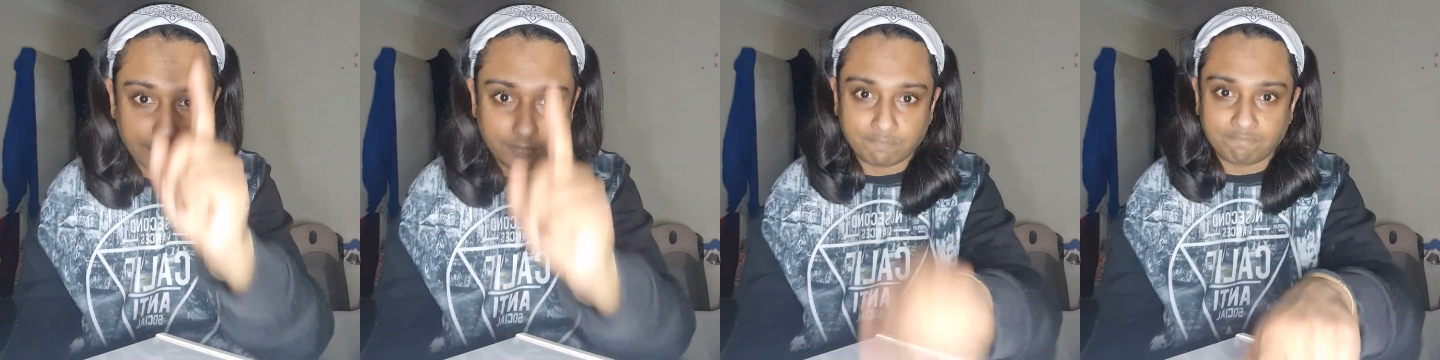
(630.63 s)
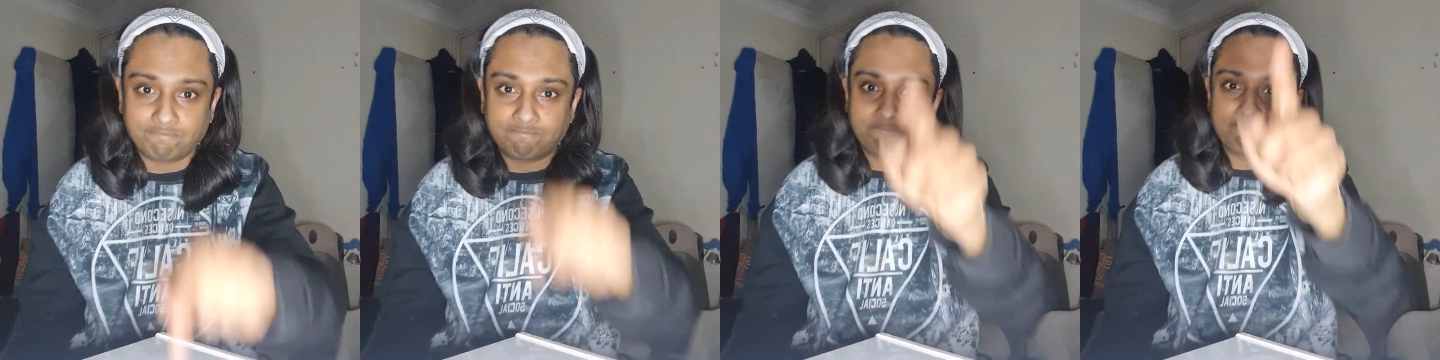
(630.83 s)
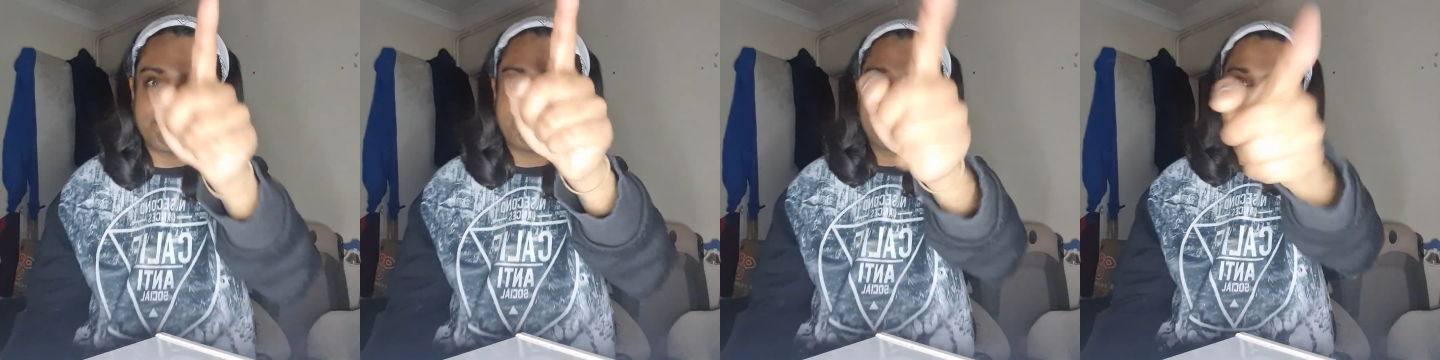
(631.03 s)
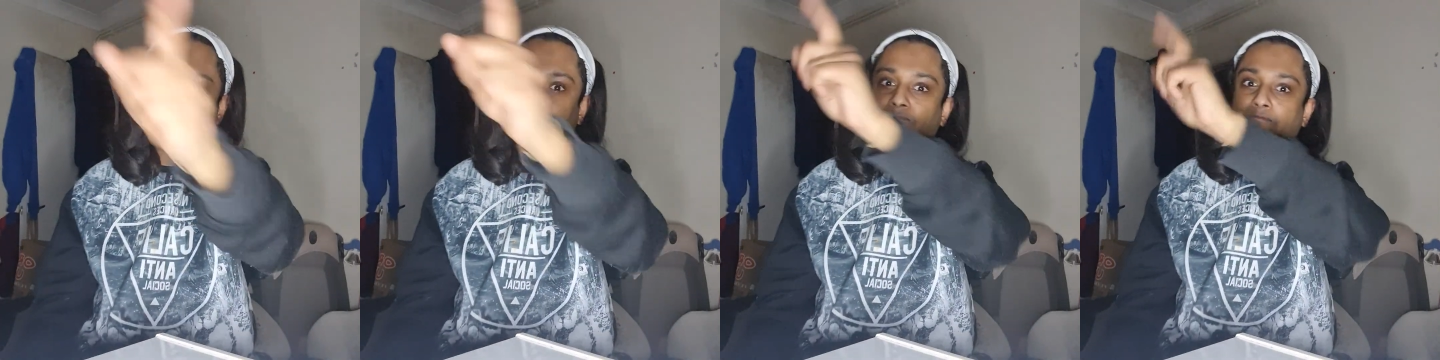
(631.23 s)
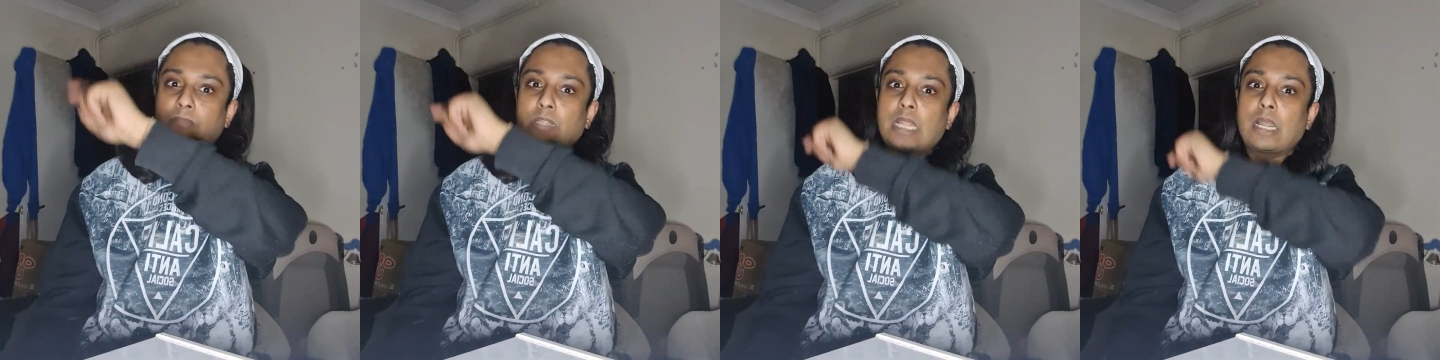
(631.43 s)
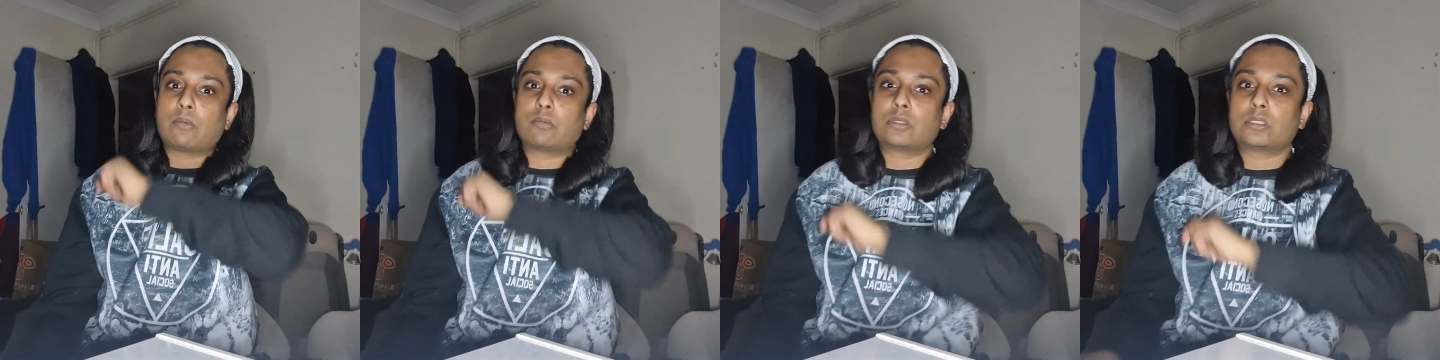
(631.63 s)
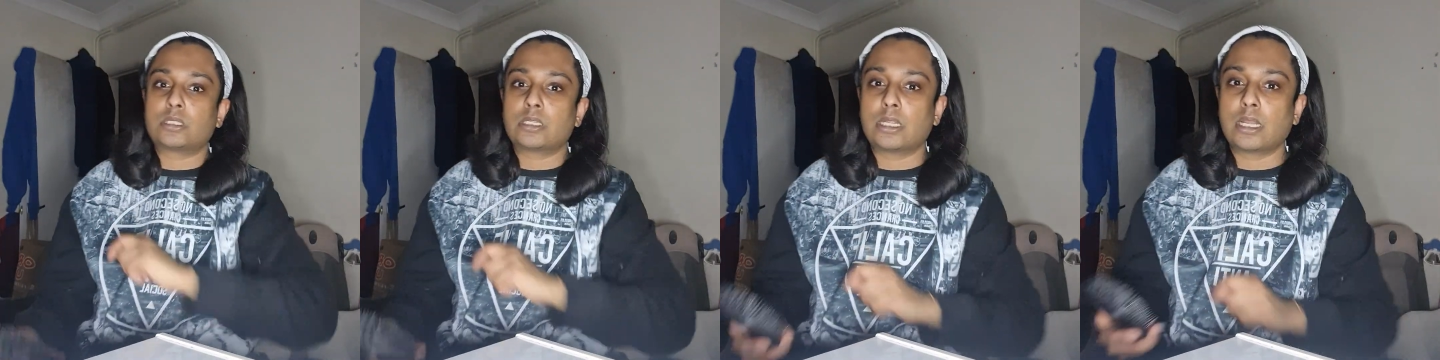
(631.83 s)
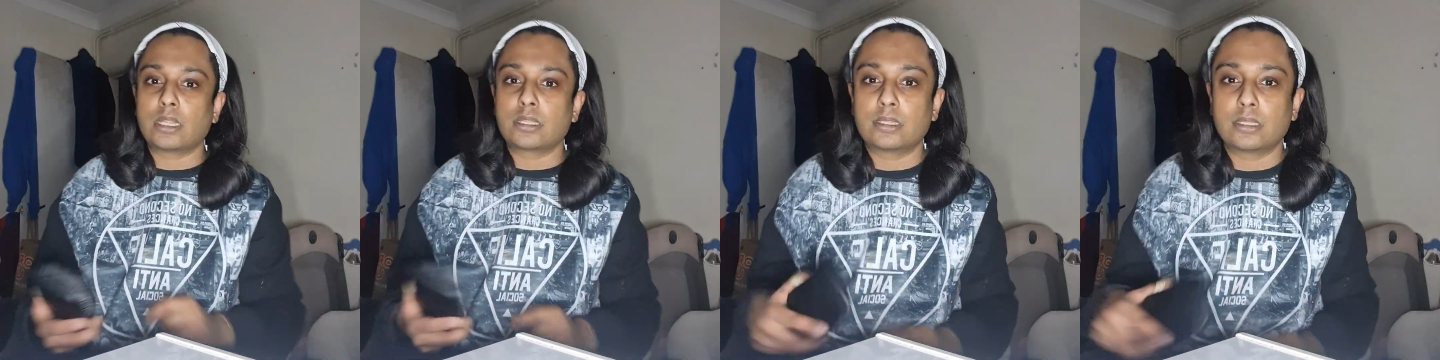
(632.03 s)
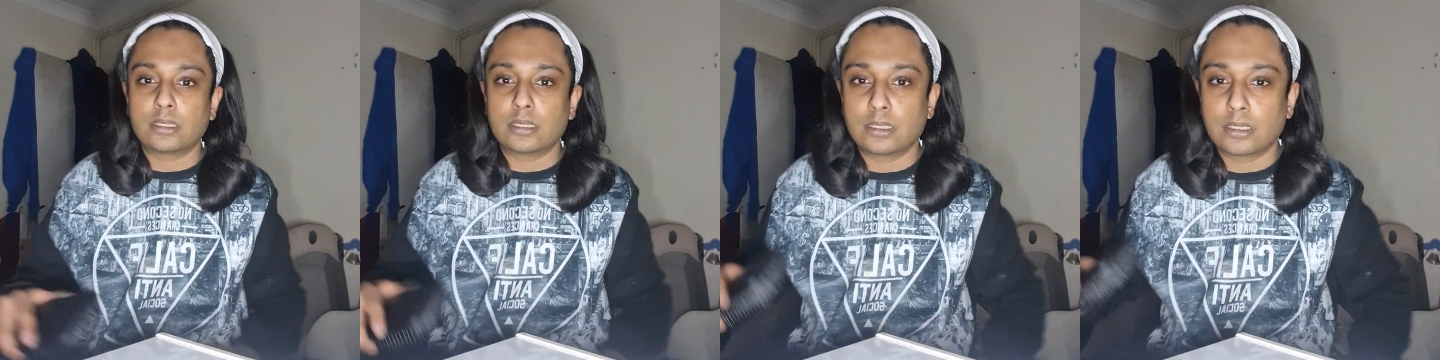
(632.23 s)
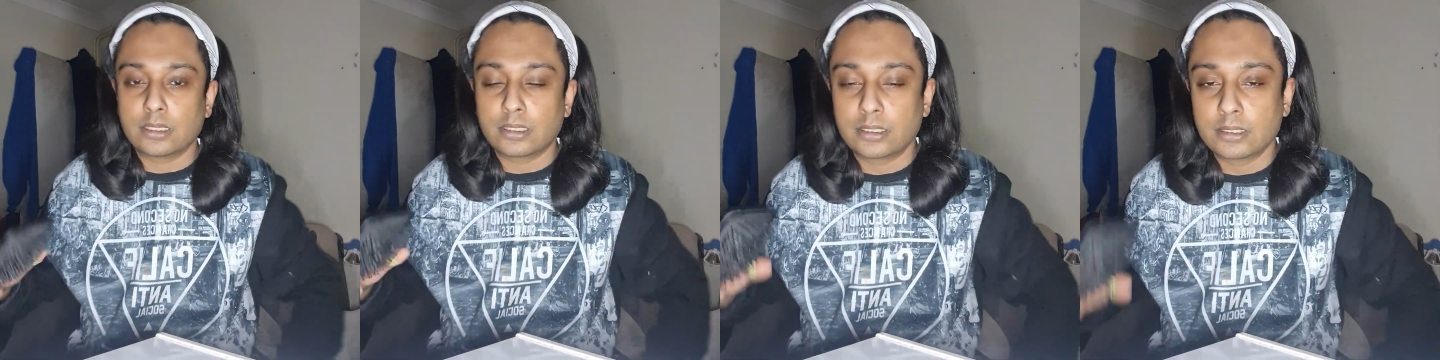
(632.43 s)
that was the
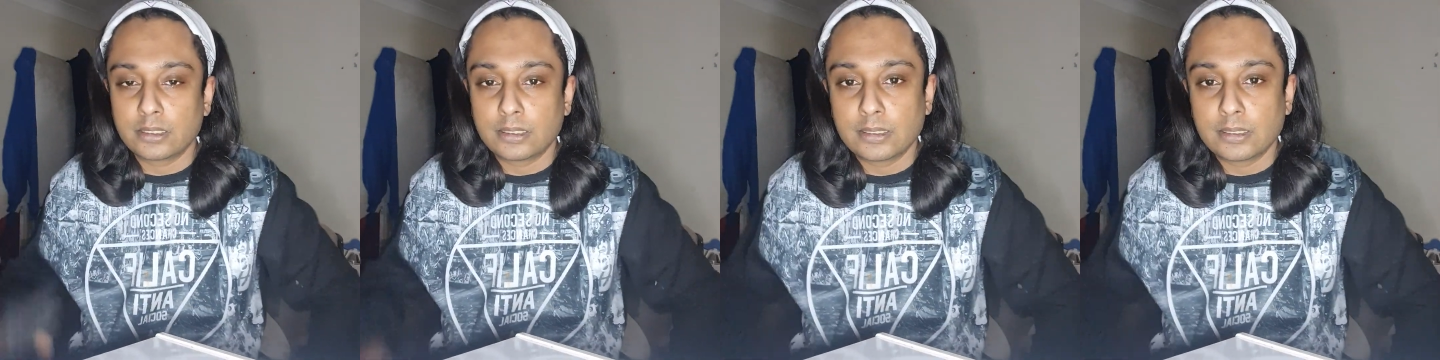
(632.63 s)
other